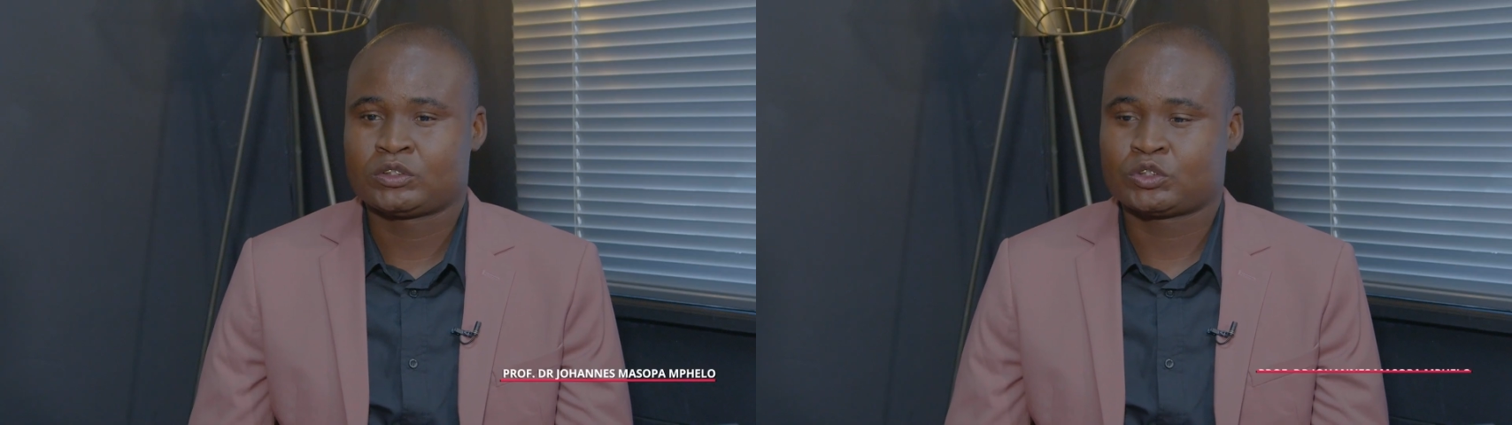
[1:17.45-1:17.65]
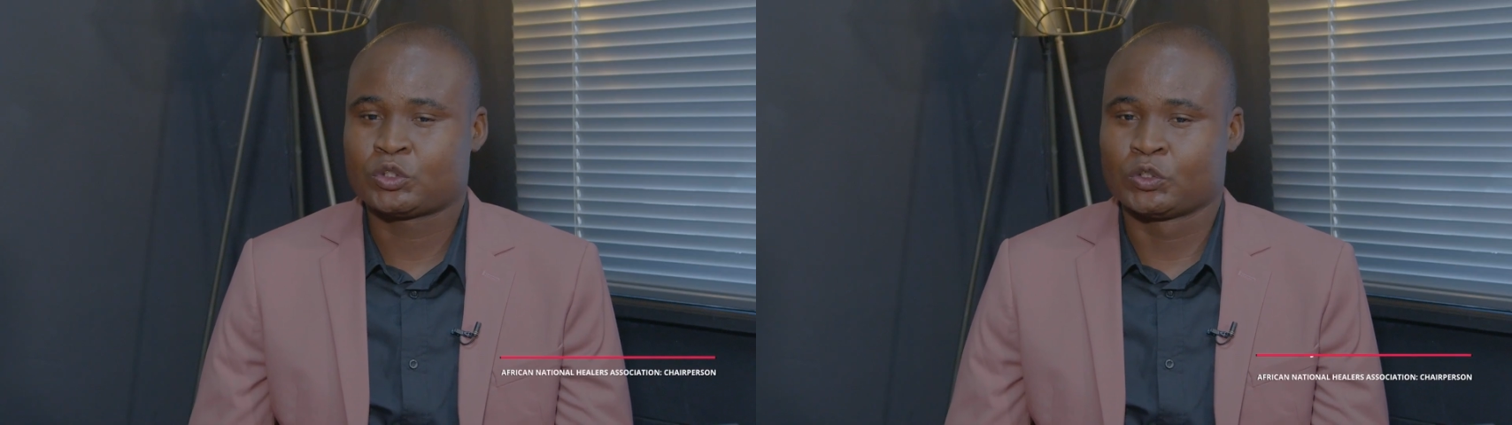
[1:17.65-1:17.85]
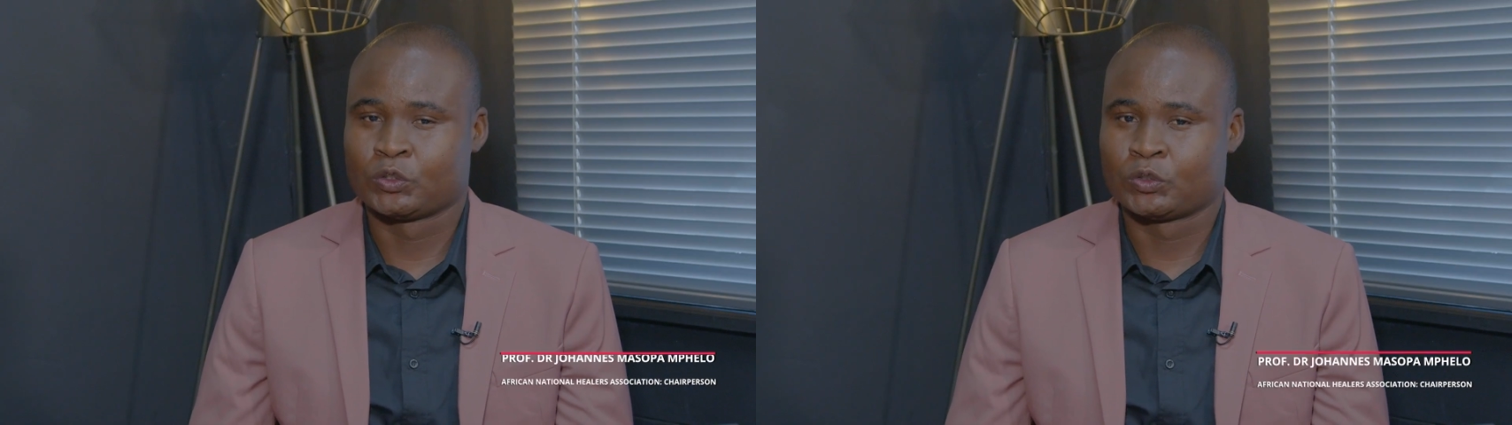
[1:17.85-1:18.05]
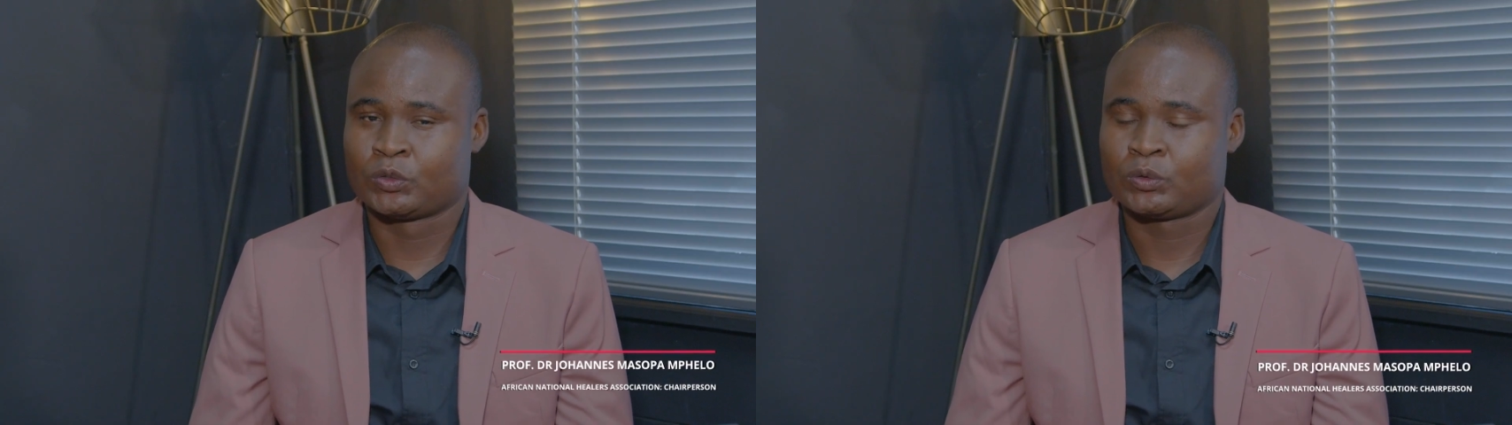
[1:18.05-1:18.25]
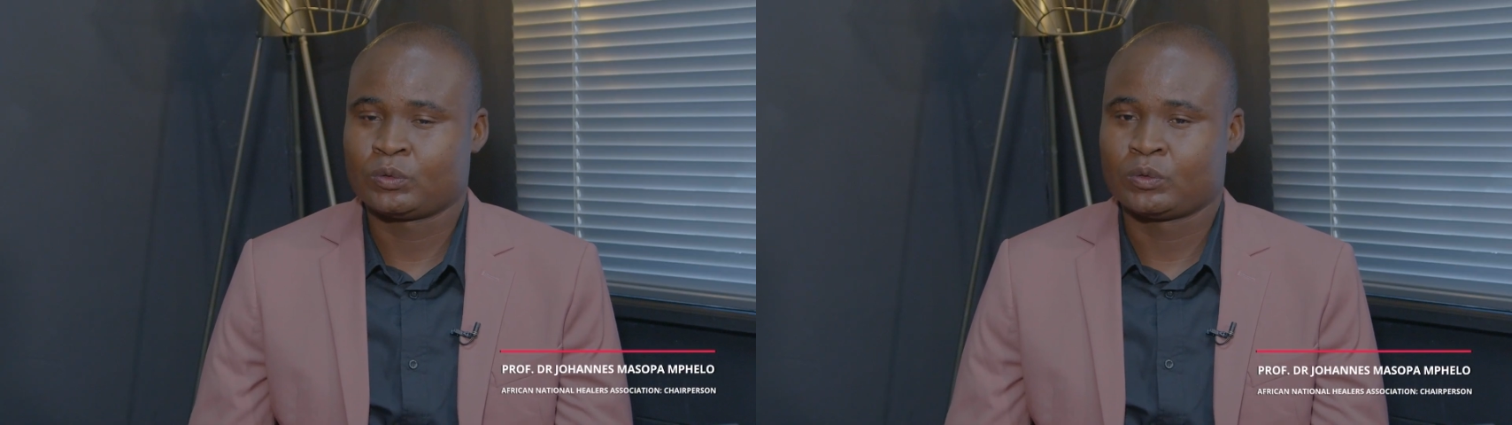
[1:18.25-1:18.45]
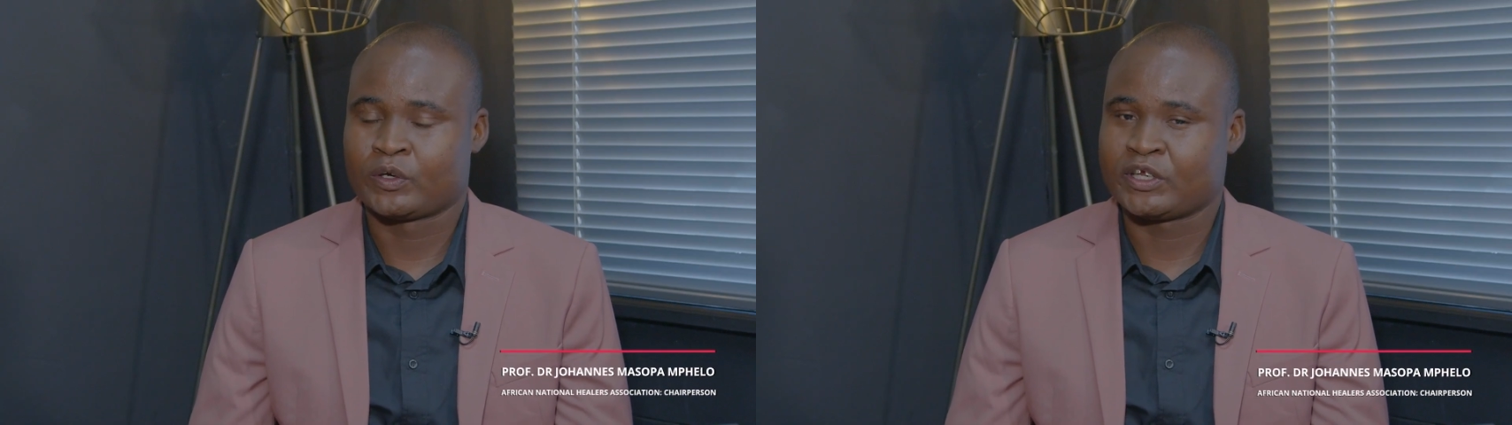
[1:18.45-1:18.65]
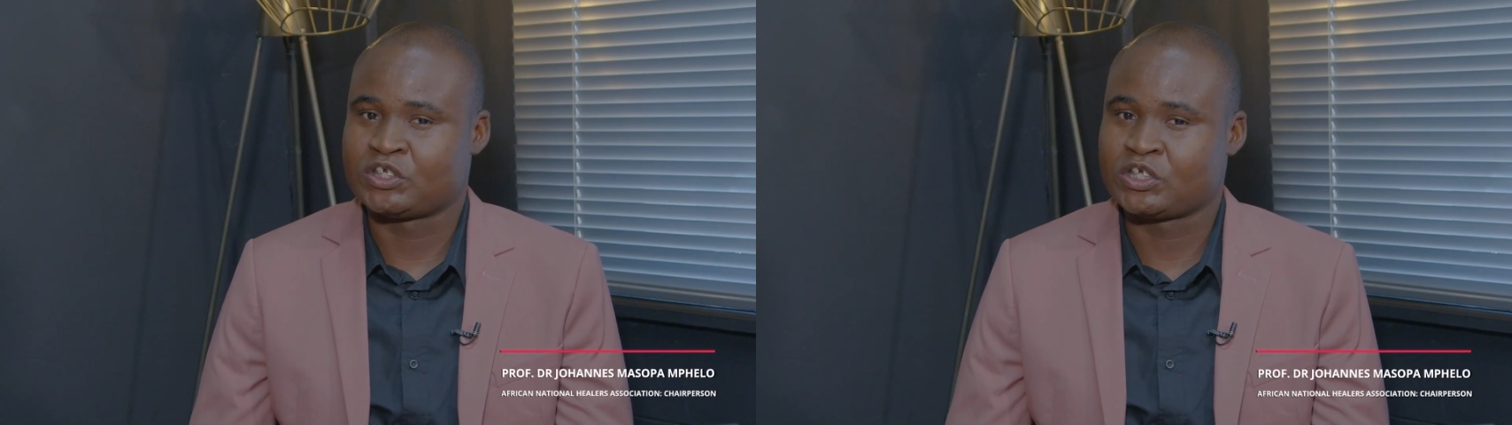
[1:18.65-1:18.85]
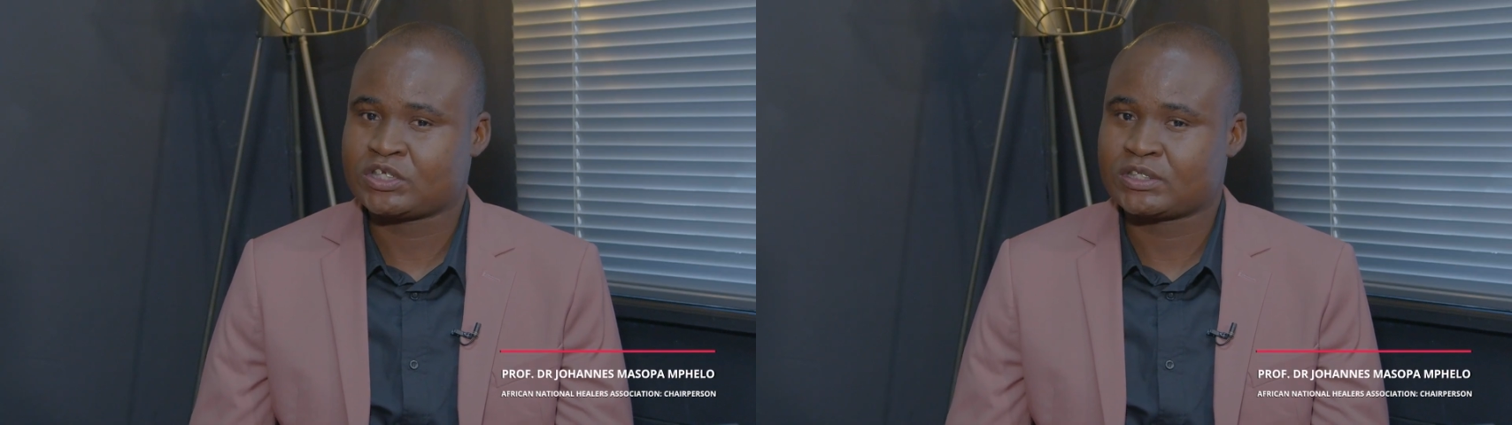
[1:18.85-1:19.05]
to
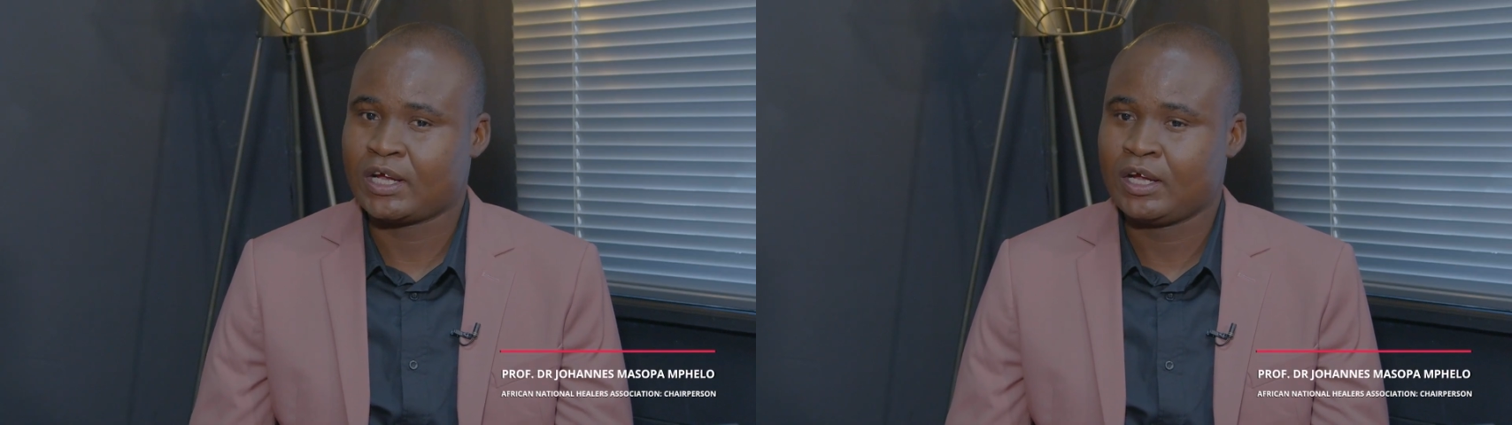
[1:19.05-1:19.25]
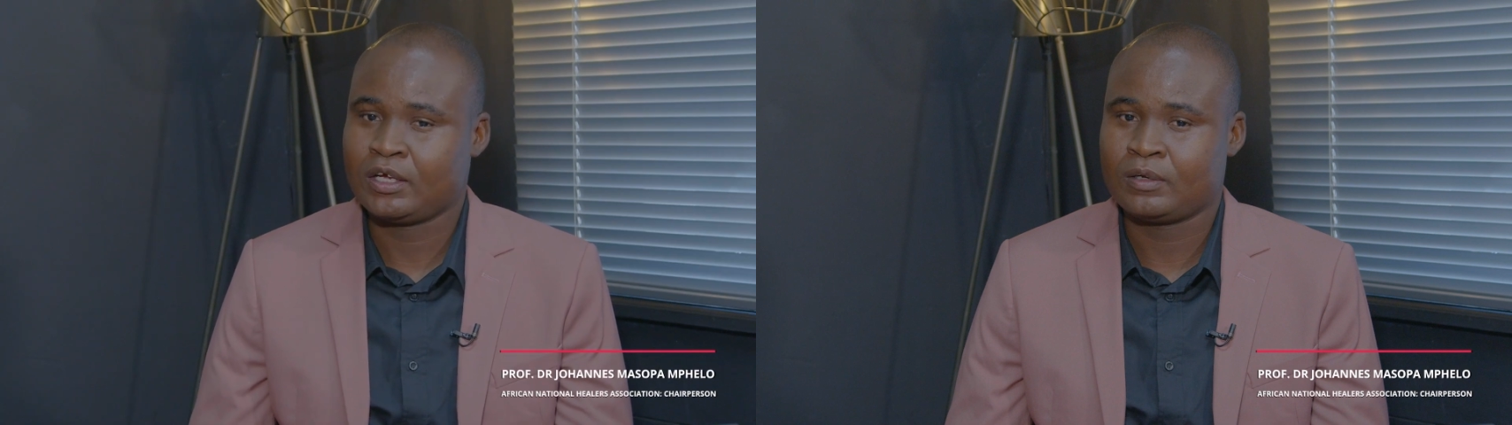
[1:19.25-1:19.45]
register